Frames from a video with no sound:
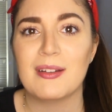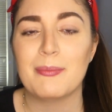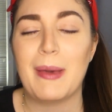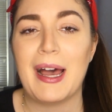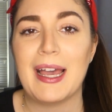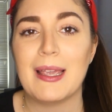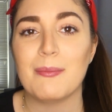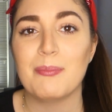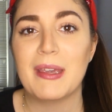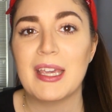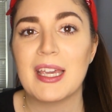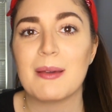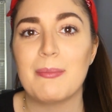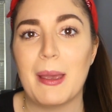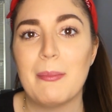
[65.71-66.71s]
my
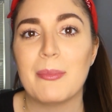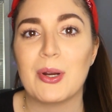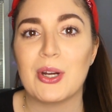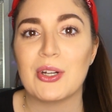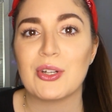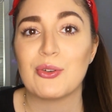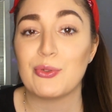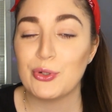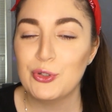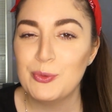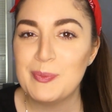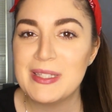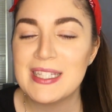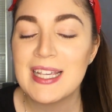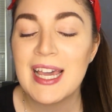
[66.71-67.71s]
big membered
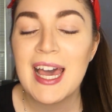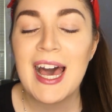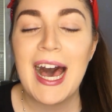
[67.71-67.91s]
groups.